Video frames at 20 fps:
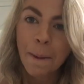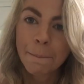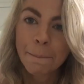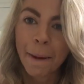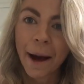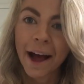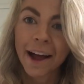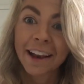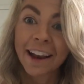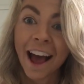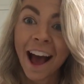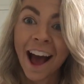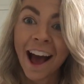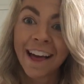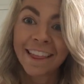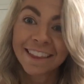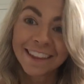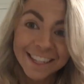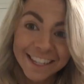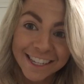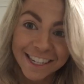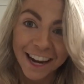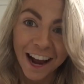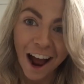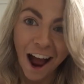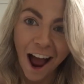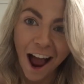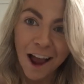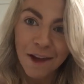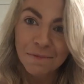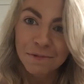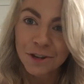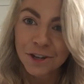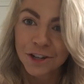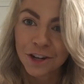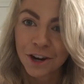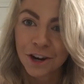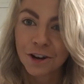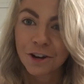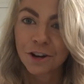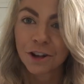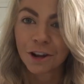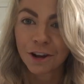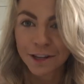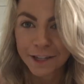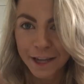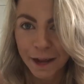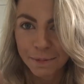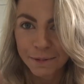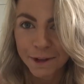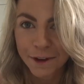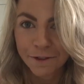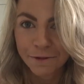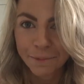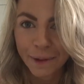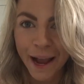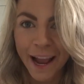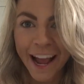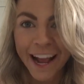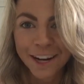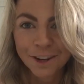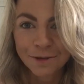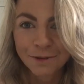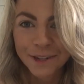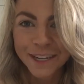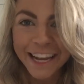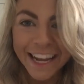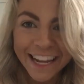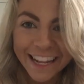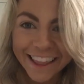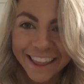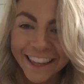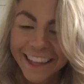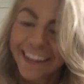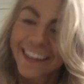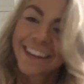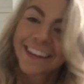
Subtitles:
but this time to show you close-ups of my actual teeth.